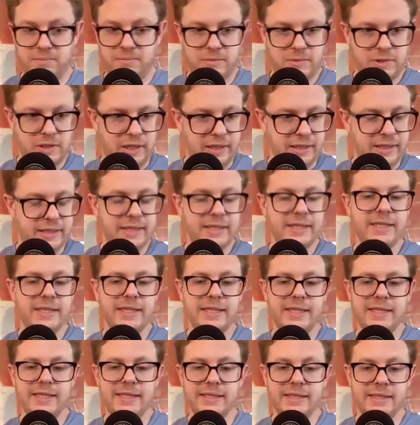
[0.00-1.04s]
taught in
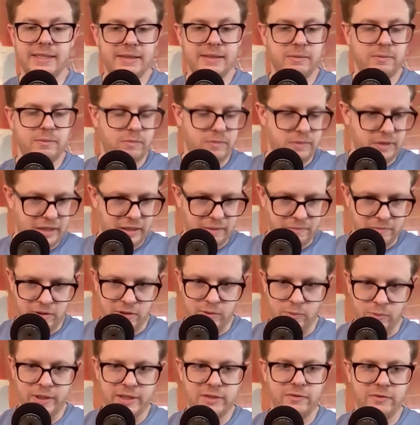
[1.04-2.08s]
India, came to the
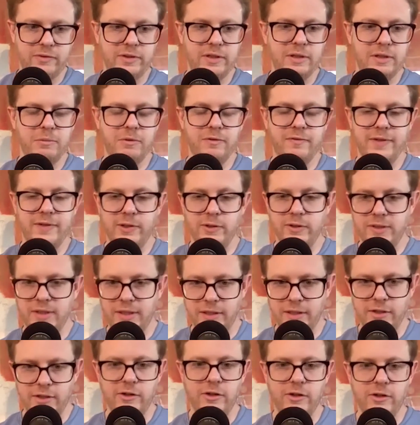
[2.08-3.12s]
West for a number of years, taught
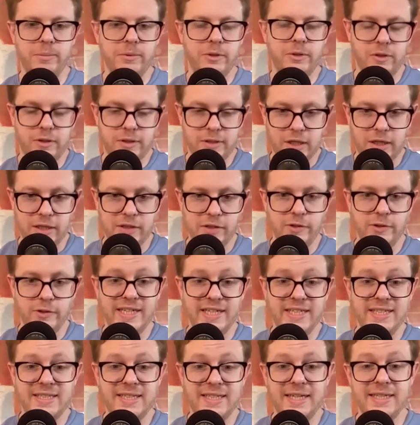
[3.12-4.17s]
in Europe, taught in the
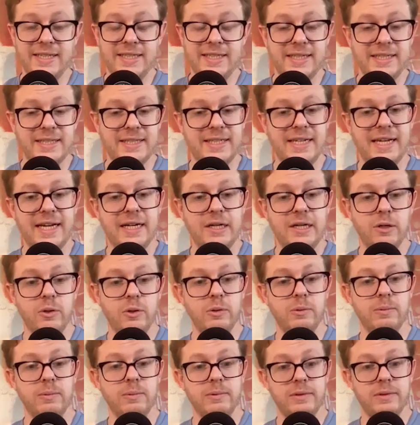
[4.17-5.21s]
United States, is
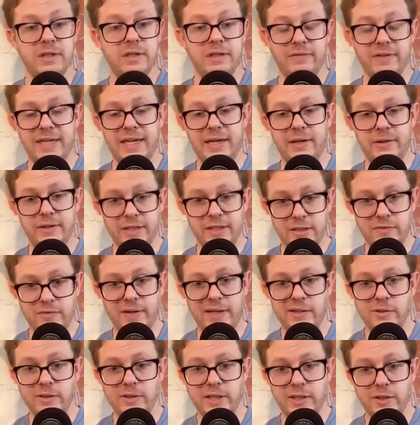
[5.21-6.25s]
now living out his
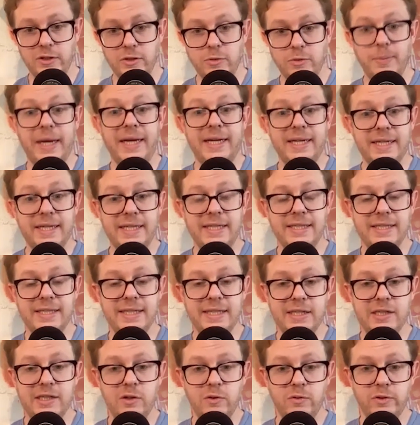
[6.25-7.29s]
final years back in
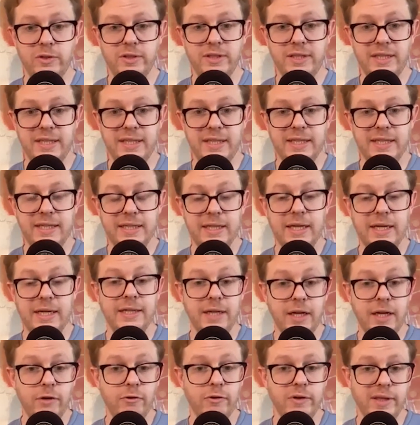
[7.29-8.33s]
India, overseeing a
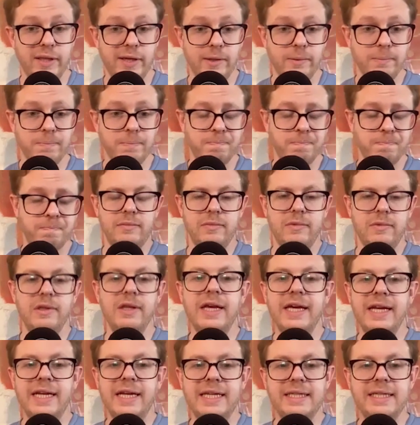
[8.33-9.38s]
nunnery there.
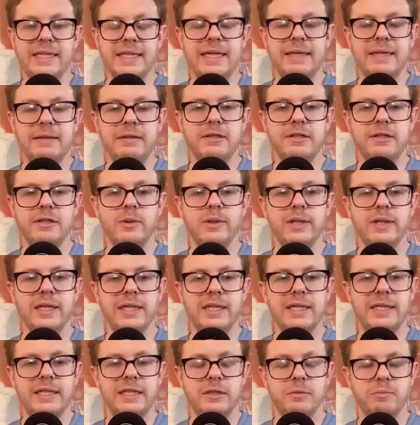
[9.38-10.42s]
It is soaking
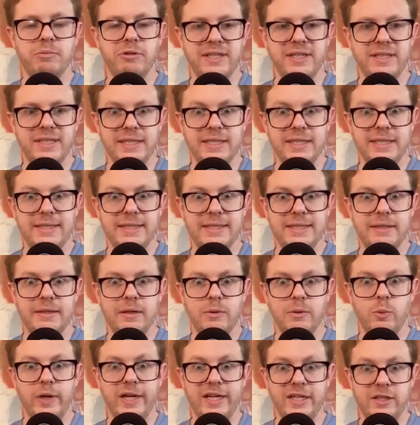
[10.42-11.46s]
in his presence
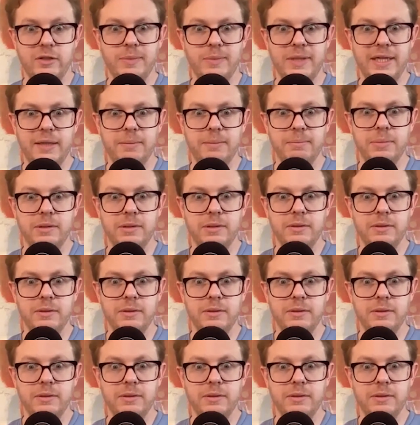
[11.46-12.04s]
wakes me up.